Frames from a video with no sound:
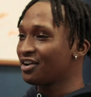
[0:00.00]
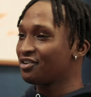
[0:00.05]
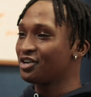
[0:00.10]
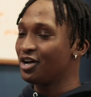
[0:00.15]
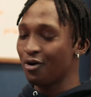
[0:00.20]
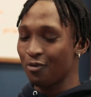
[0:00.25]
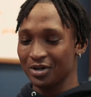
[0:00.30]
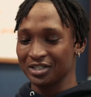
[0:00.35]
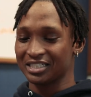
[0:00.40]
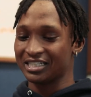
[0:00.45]

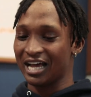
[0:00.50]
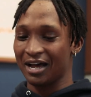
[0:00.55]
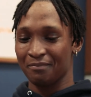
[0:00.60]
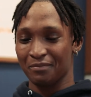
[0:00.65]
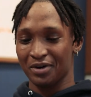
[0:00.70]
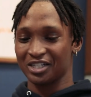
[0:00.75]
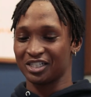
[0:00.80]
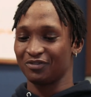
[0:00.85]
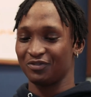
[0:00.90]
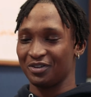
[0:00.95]
No one's that
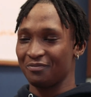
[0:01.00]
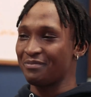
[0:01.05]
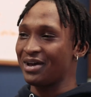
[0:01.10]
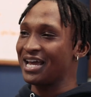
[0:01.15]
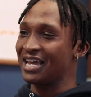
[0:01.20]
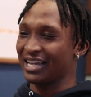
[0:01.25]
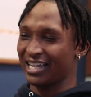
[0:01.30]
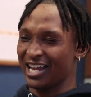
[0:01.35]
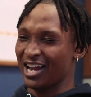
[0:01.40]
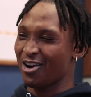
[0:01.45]
much of the
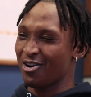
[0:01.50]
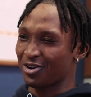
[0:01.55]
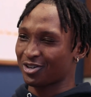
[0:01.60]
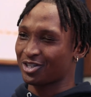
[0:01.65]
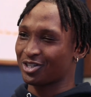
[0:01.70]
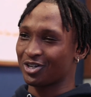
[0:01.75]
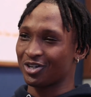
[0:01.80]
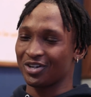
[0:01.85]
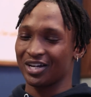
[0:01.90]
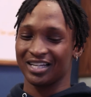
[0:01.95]
main
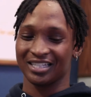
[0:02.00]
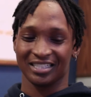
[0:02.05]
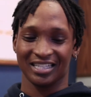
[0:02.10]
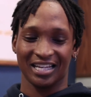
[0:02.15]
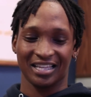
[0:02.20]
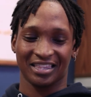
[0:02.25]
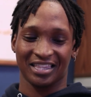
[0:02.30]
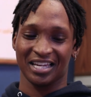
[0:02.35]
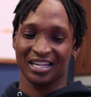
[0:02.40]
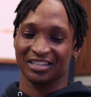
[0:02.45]
character as
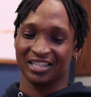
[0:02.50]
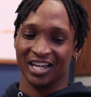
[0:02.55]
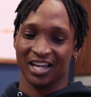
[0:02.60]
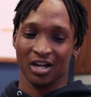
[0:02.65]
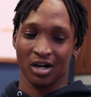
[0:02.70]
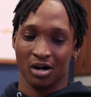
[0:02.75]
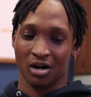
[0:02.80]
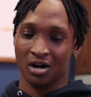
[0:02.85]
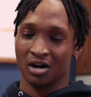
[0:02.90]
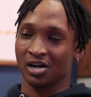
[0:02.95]
they think
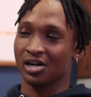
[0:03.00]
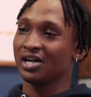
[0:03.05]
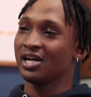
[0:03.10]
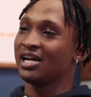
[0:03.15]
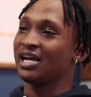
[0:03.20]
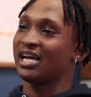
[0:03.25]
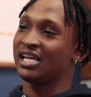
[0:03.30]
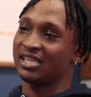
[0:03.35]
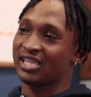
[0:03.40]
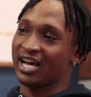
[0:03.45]
they are,
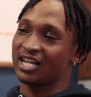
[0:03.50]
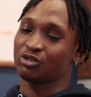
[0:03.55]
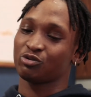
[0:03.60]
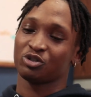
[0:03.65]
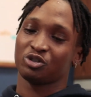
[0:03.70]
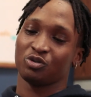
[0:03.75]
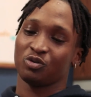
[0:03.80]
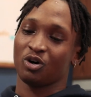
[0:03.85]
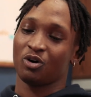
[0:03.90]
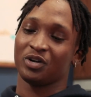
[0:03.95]
and that's
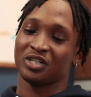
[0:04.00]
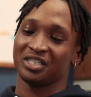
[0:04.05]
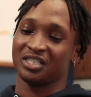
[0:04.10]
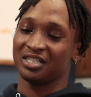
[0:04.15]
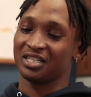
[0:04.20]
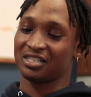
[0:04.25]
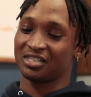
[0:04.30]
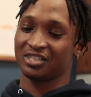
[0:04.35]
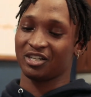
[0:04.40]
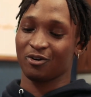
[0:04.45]
what you always
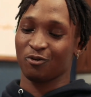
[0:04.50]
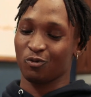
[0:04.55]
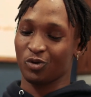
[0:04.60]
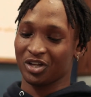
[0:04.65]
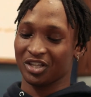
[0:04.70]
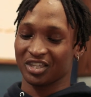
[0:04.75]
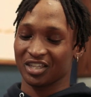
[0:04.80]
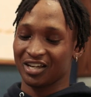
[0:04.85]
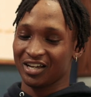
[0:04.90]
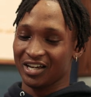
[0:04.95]
need to sit
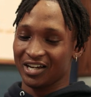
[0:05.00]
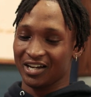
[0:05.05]
with.